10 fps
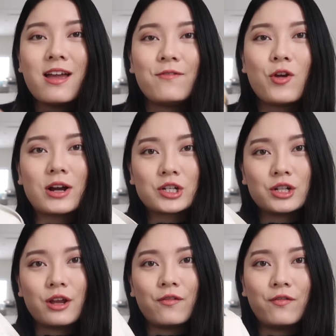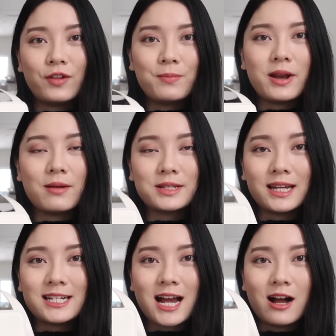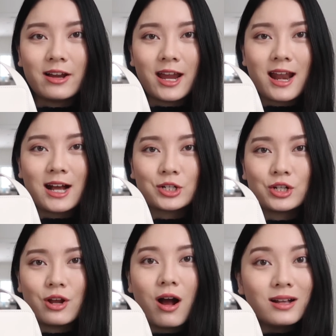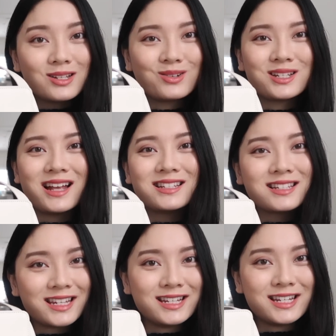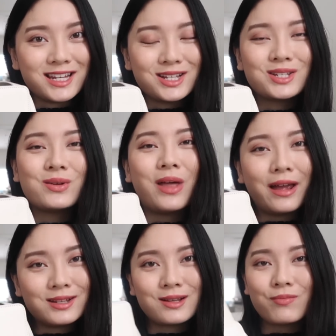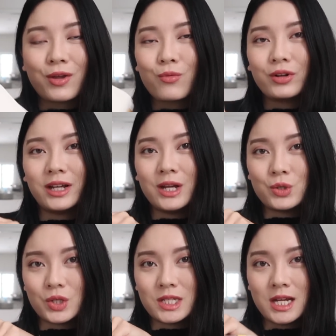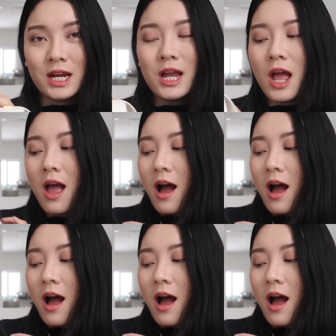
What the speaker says: If you actually flip it upside down, it actually also says CD, so that is something really interesting.